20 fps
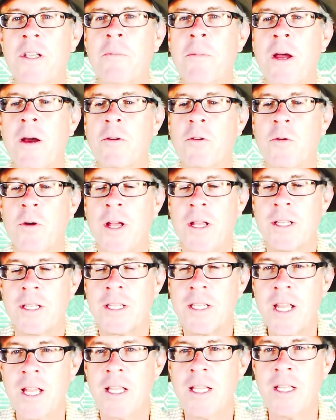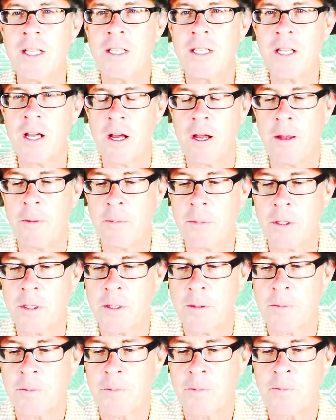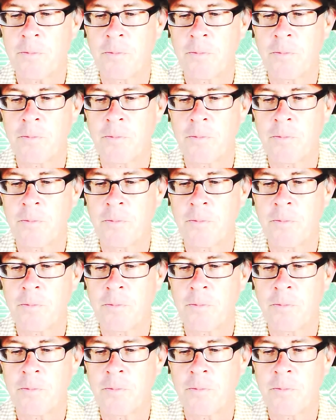somehow transcend these times.